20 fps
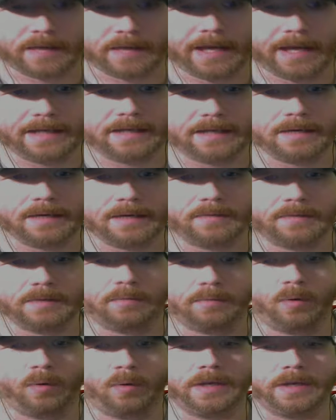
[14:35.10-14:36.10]
a different
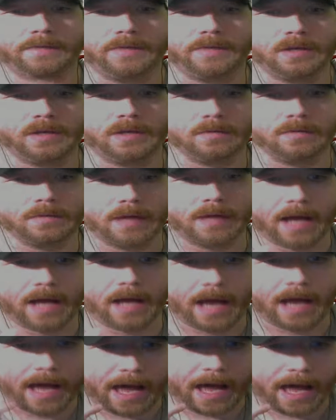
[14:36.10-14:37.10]
point of view,
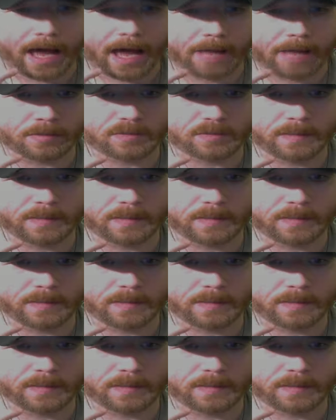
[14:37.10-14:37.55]
I must